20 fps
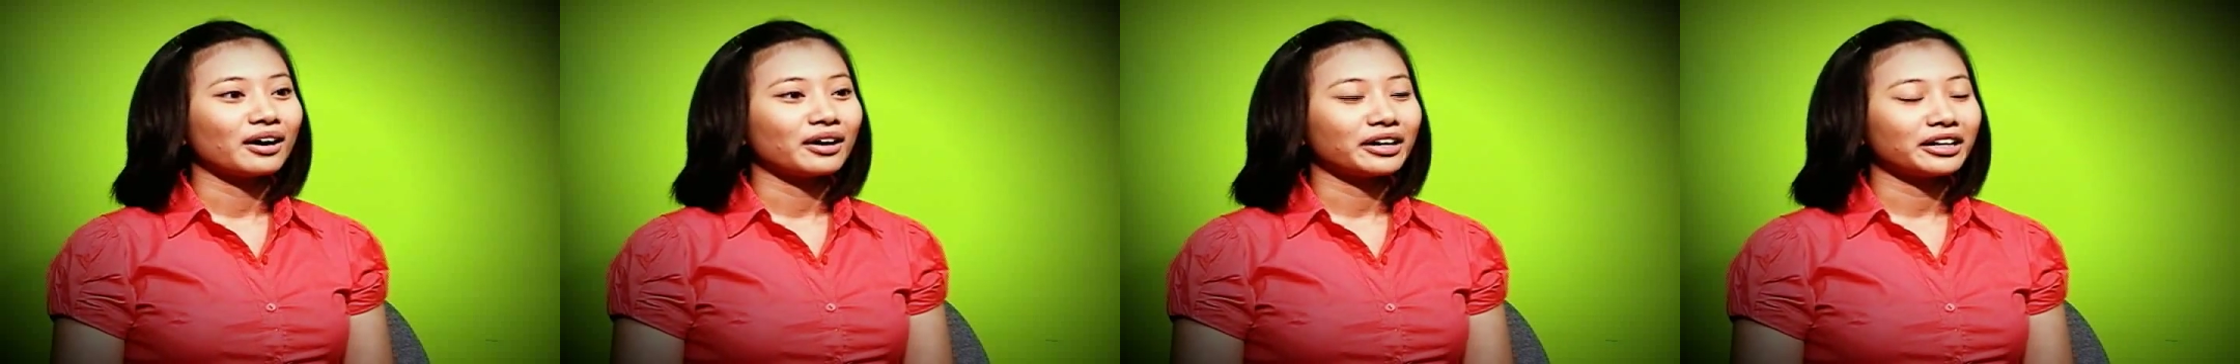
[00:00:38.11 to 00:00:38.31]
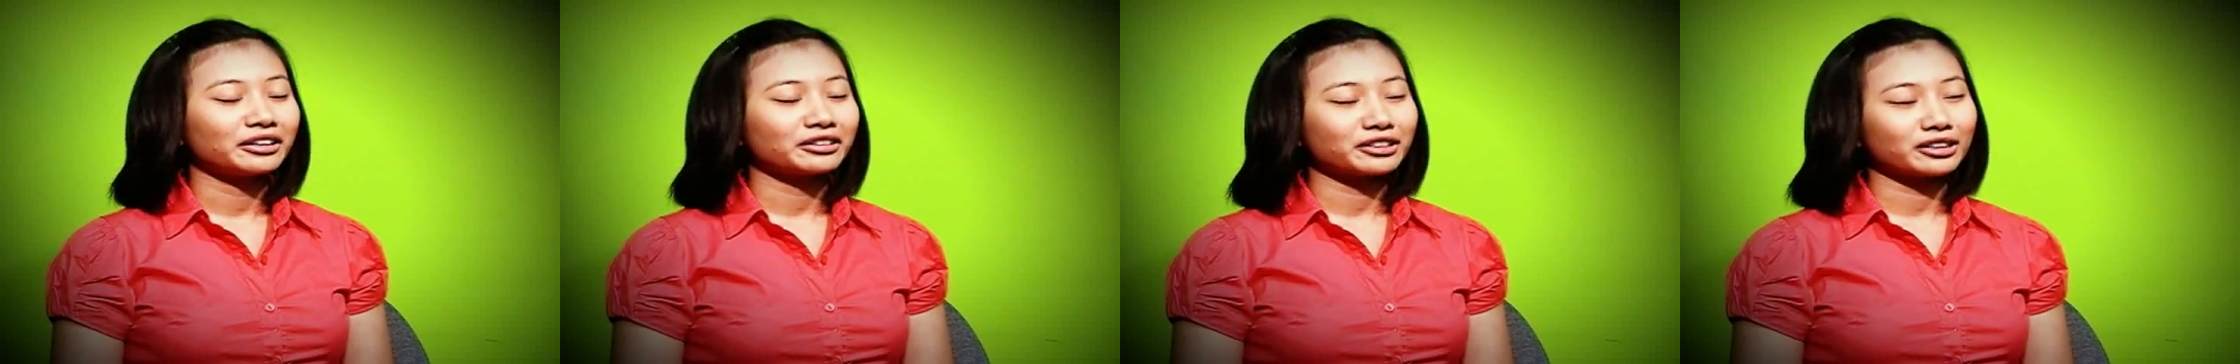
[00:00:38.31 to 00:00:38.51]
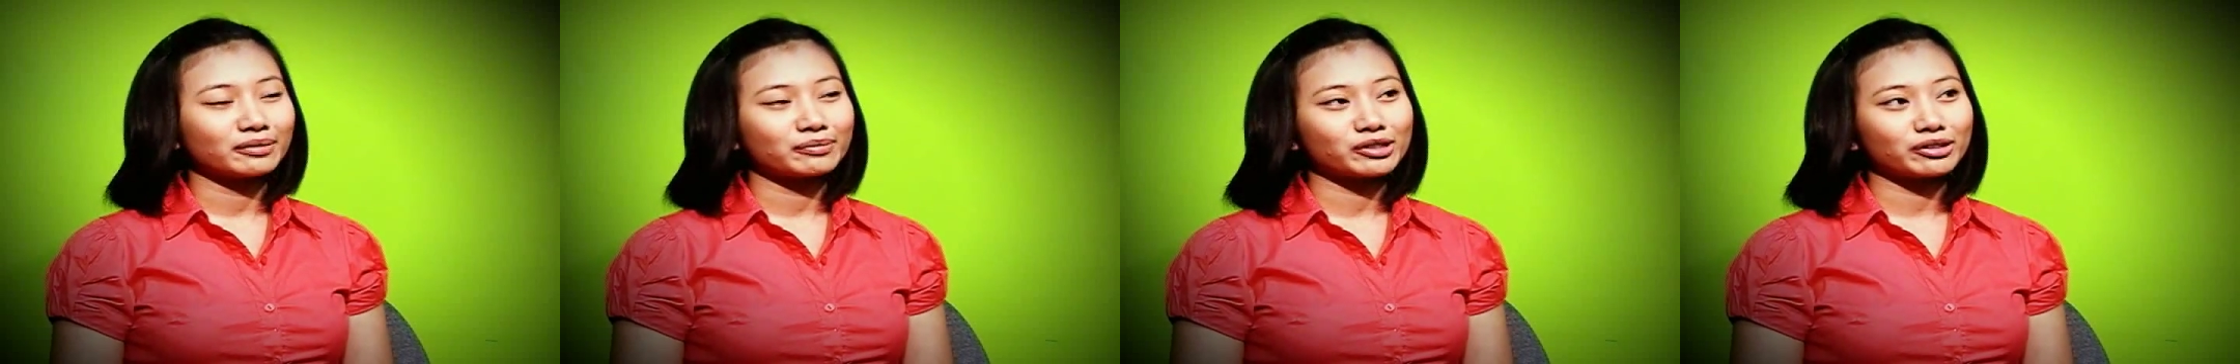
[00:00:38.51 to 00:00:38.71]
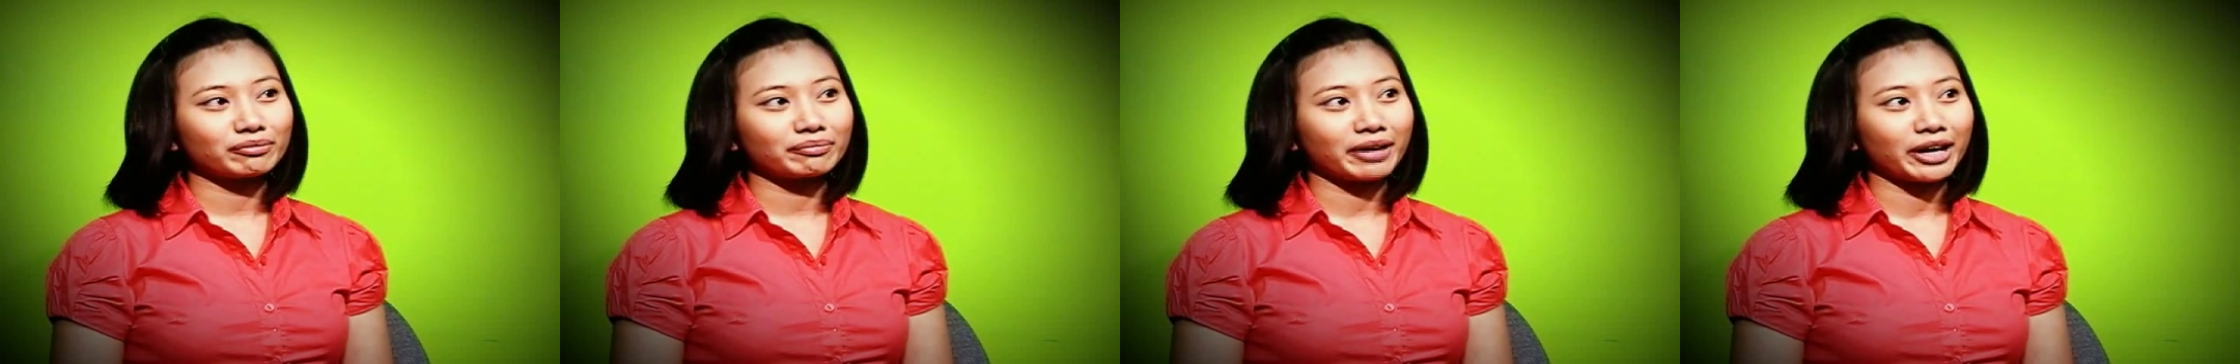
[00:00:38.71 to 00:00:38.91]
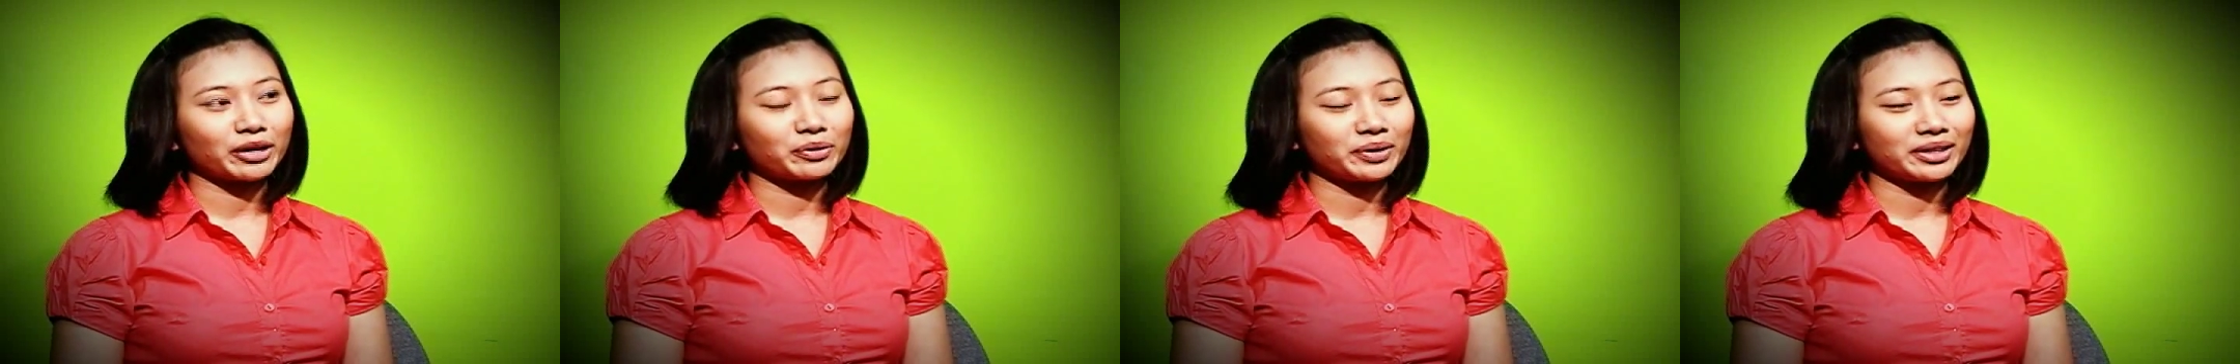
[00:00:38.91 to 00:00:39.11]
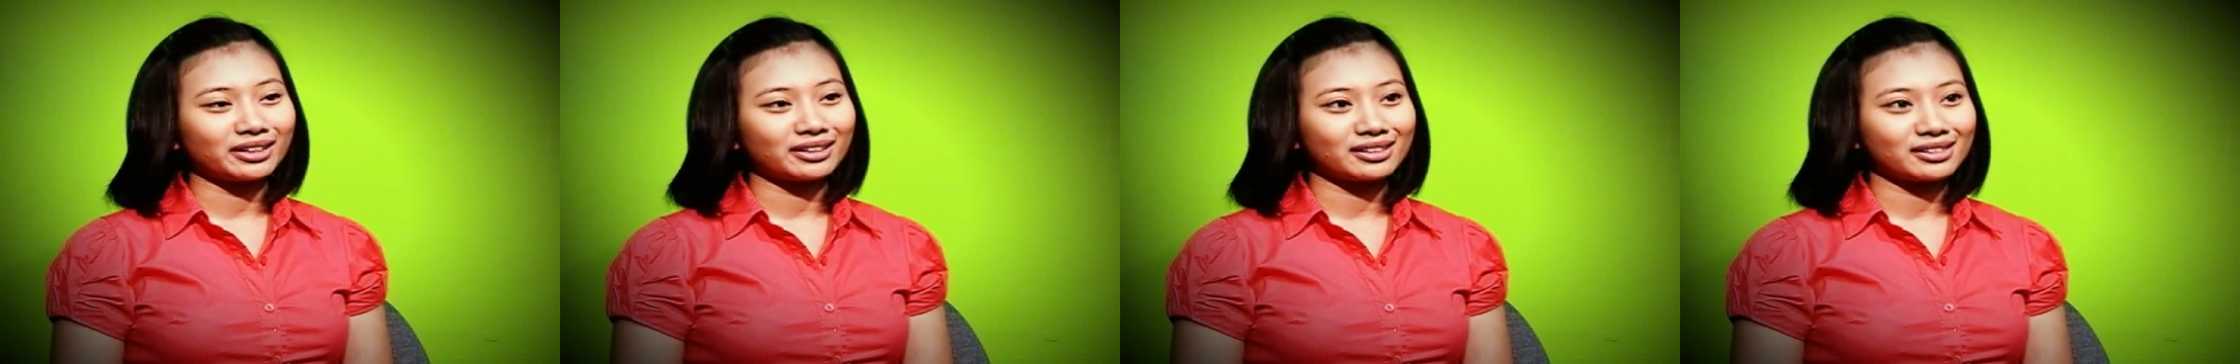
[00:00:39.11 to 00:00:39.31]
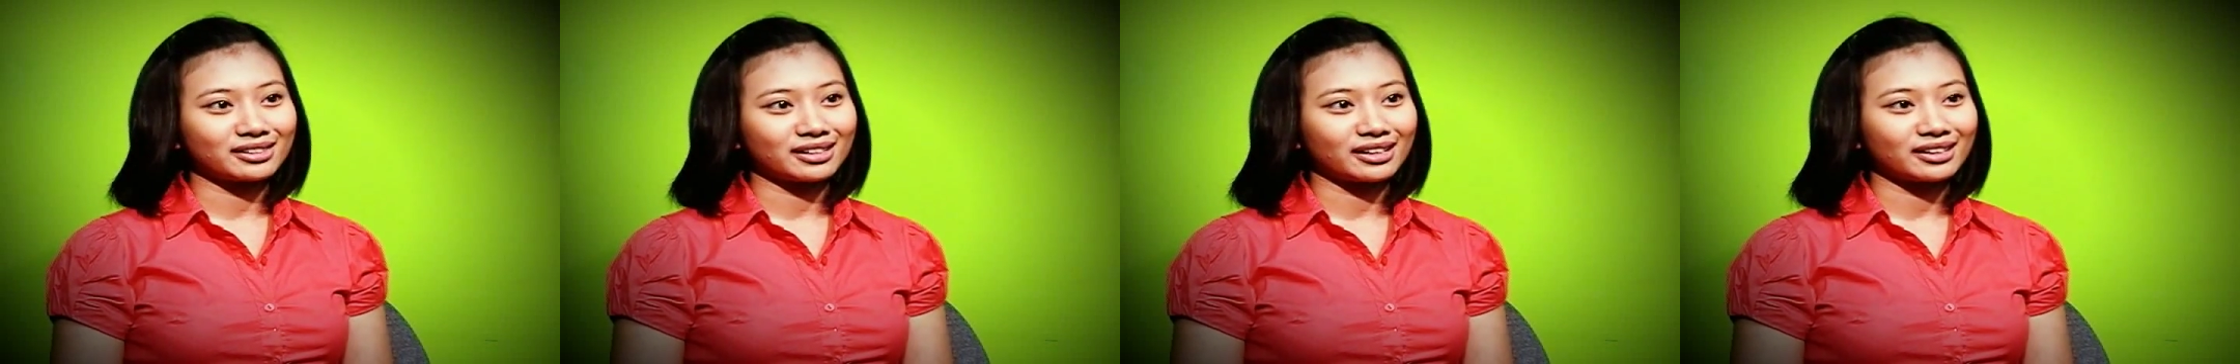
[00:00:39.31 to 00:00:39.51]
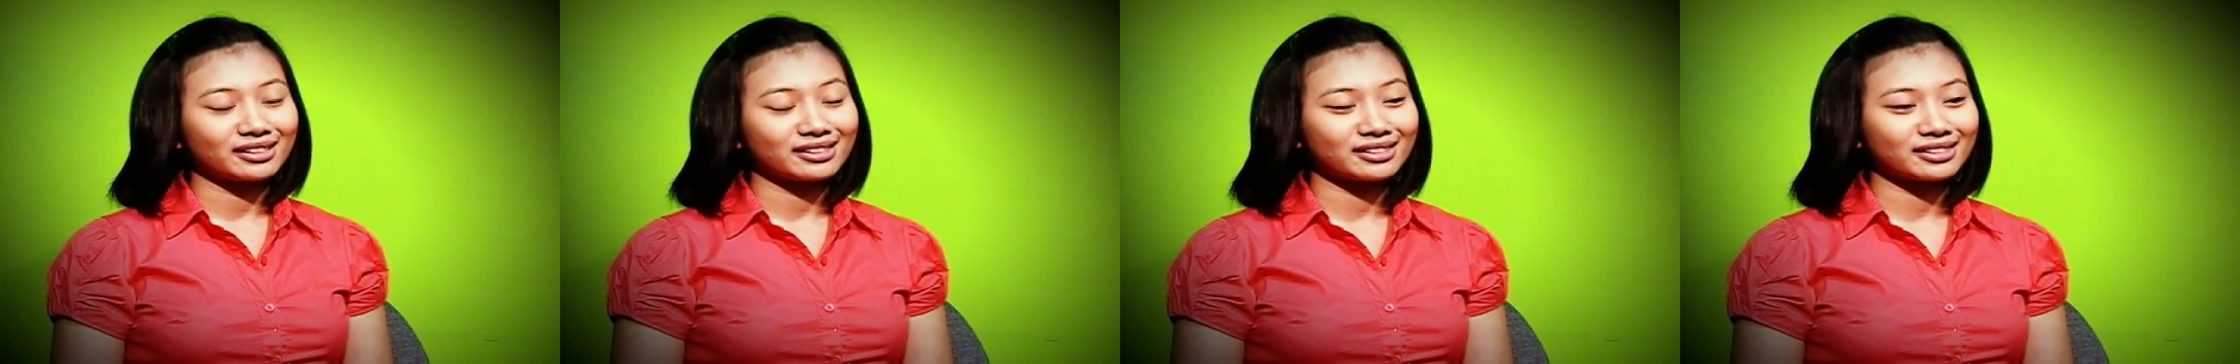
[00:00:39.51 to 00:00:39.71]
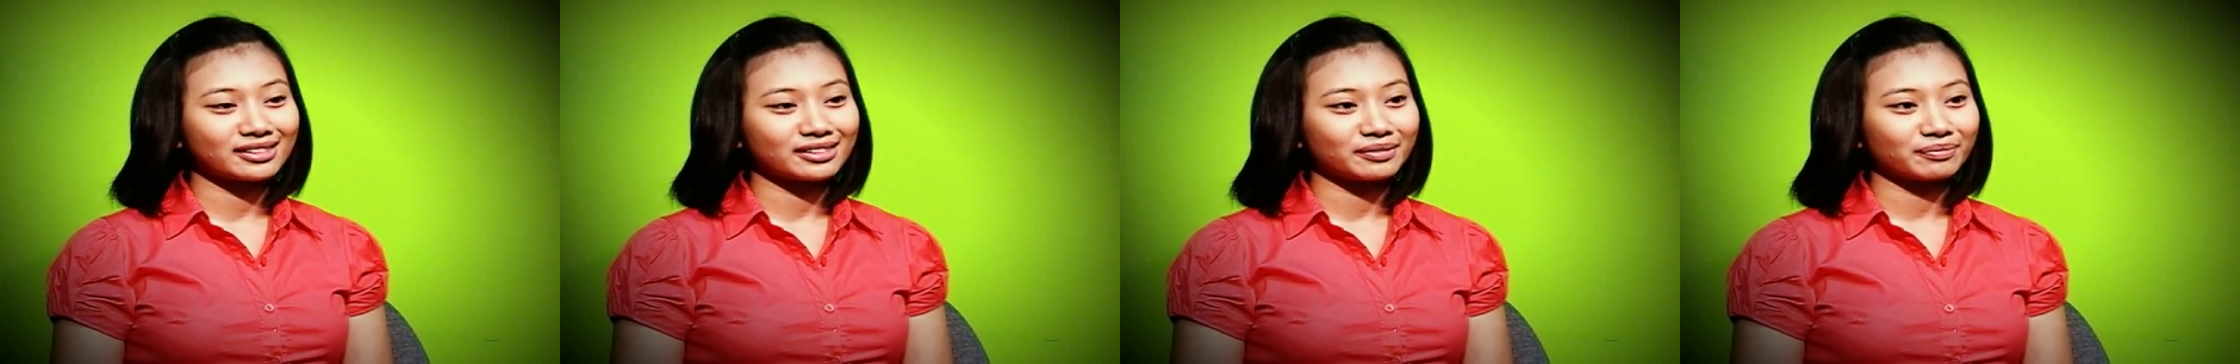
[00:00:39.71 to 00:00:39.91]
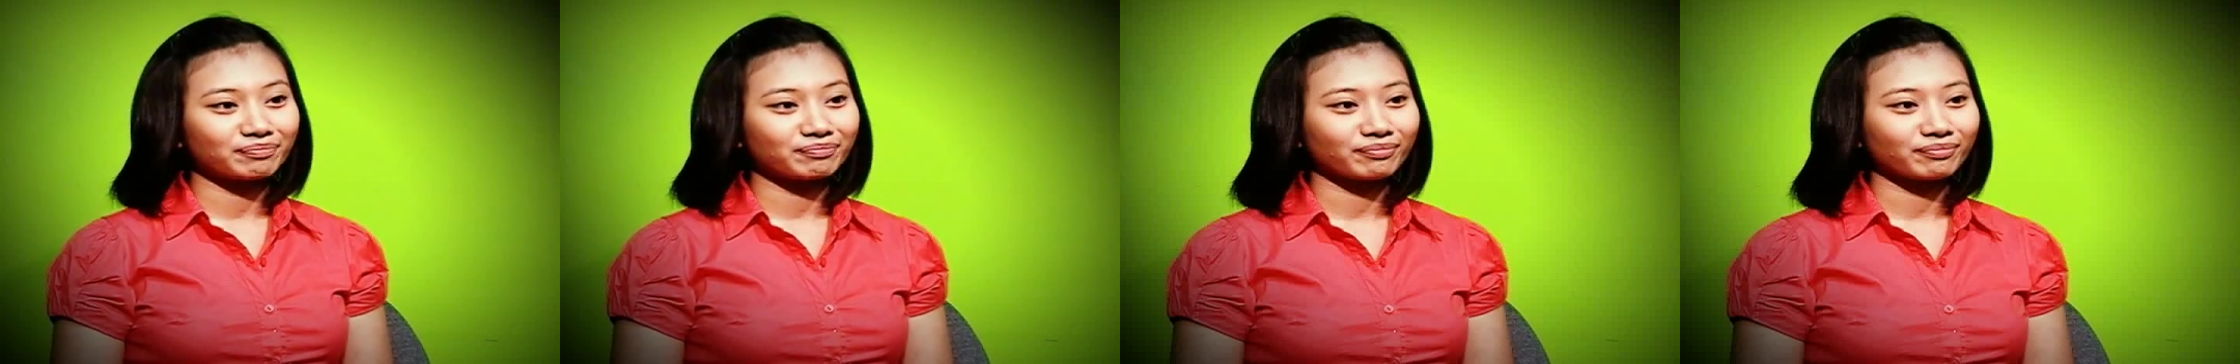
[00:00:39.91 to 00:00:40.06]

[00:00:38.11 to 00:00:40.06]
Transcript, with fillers: In terms of my weaknesses,